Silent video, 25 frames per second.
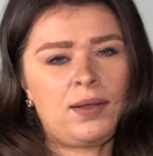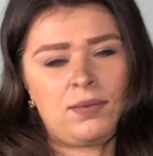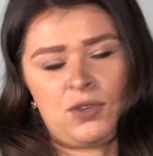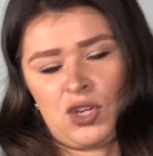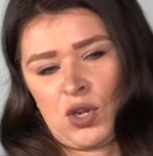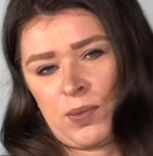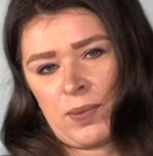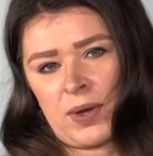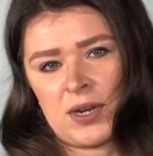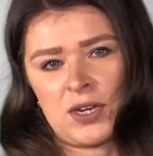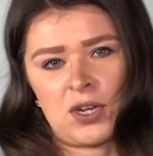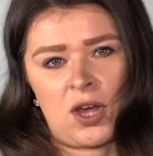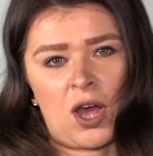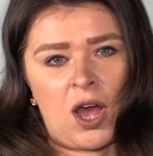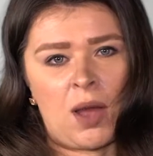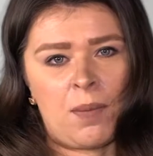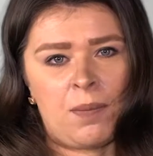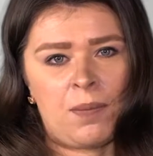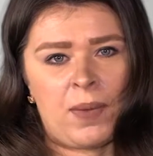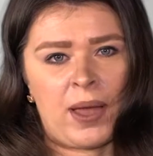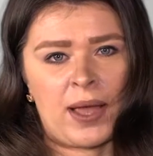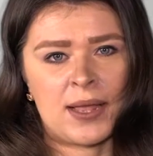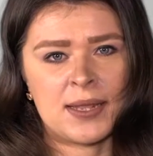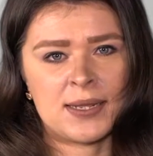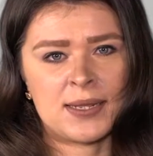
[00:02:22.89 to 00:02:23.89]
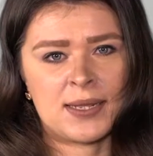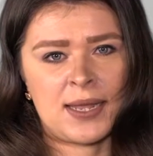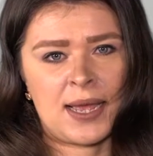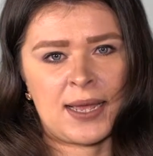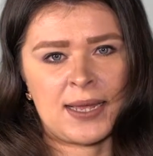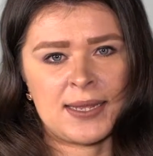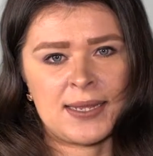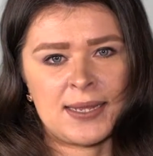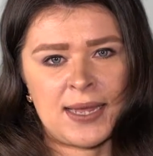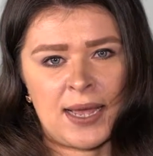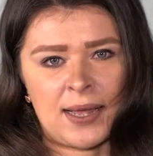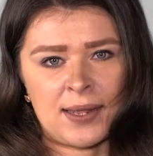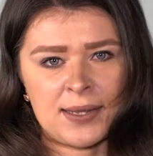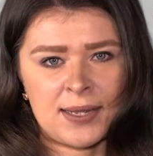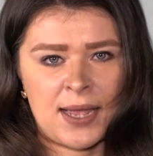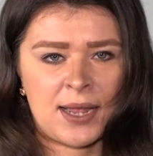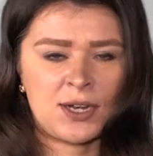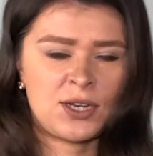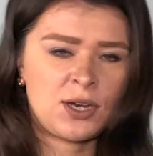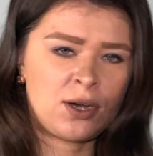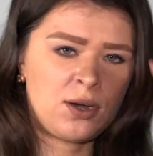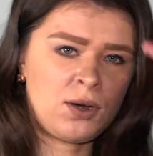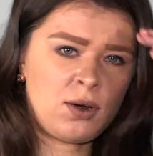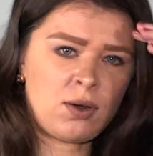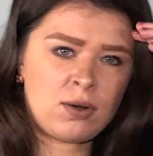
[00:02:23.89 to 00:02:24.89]
During my time as a sales
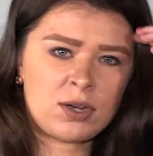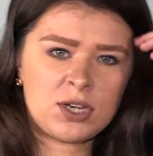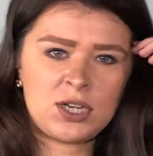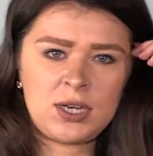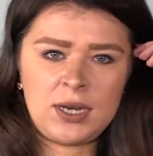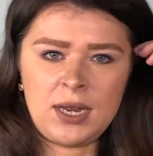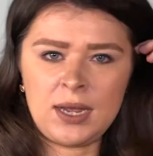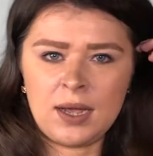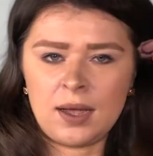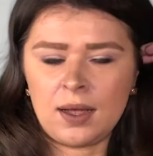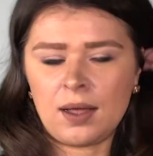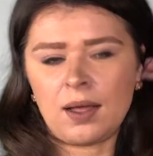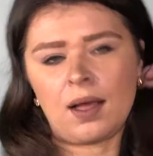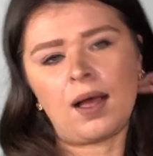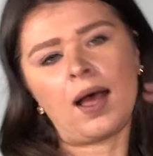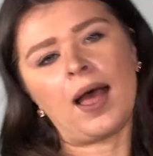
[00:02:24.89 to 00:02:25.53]
agent and auctioneer,